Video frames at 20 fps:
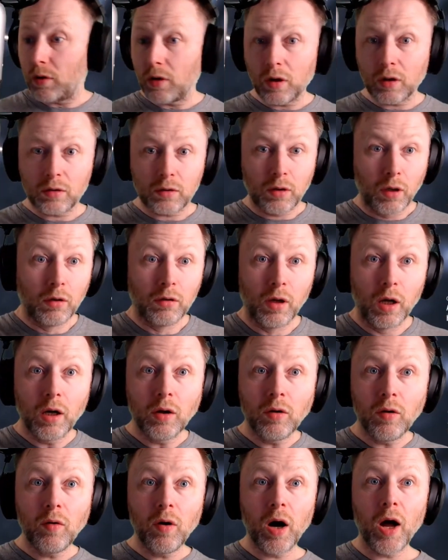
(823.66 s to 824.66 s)
Fucking
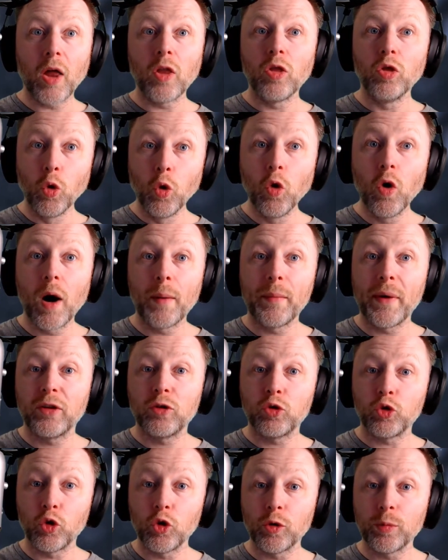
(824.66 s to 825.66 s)
hell, now I'm
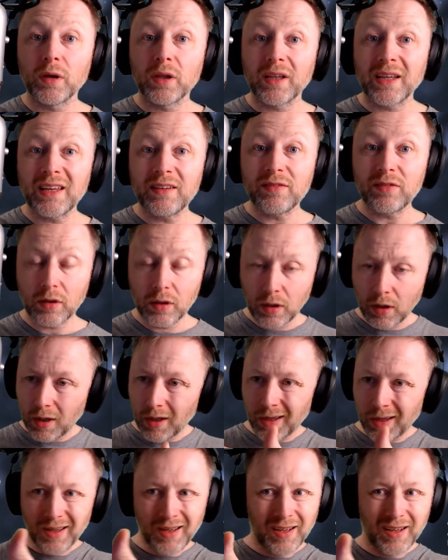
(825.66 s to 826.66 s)
a true believer.
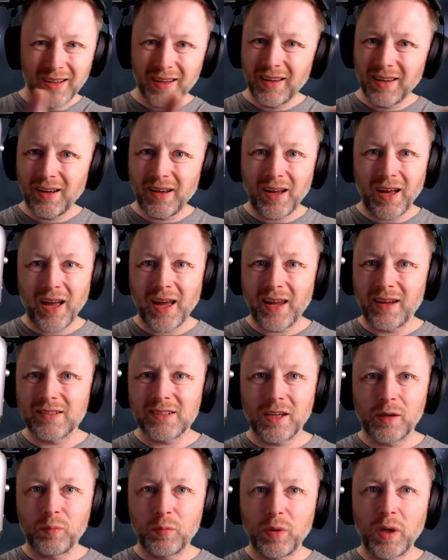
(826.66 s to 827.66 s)
And
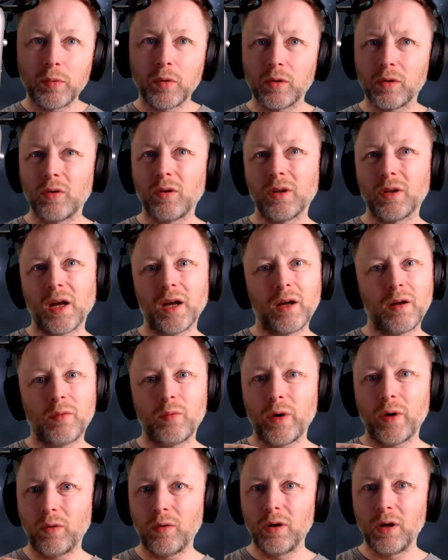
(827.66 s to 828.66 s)
there's like people going like,
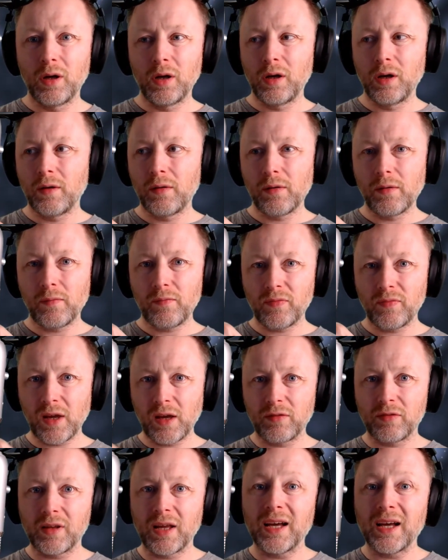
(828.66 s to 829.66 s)
well,
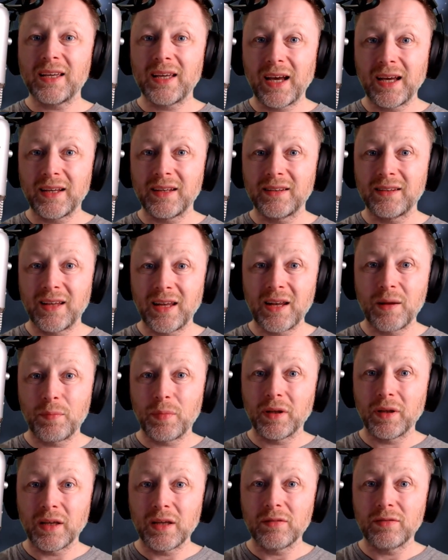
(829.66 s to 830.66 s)
if that guy
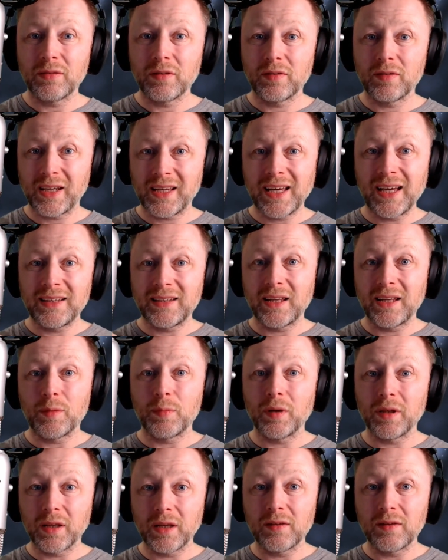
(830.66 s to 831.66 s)
didn't believe, if that guy
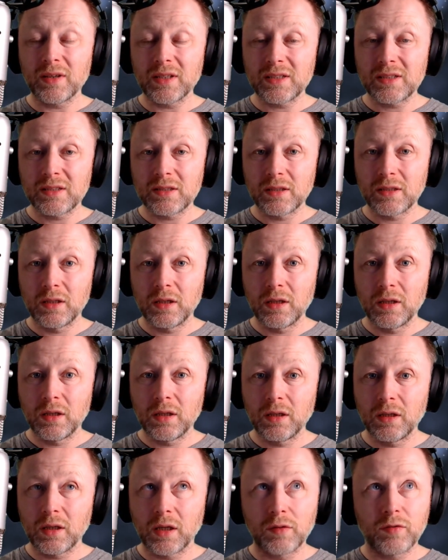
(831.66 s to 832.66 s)
didn't believe us,
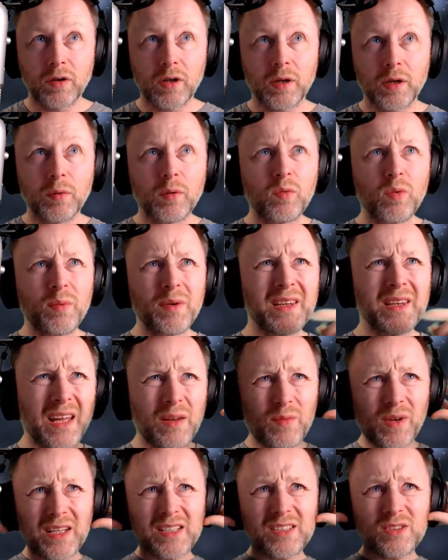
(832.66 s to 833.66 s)
you fucking, well, what
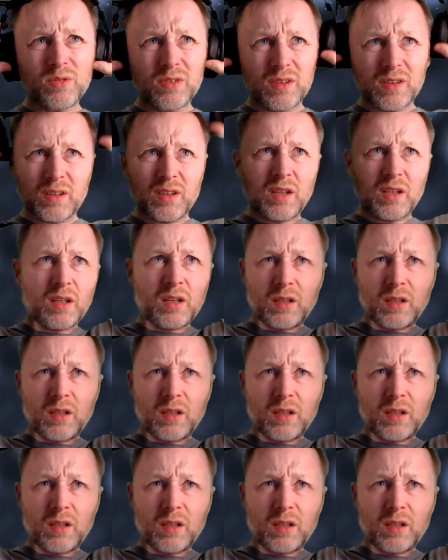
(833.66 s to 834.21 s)
did this one?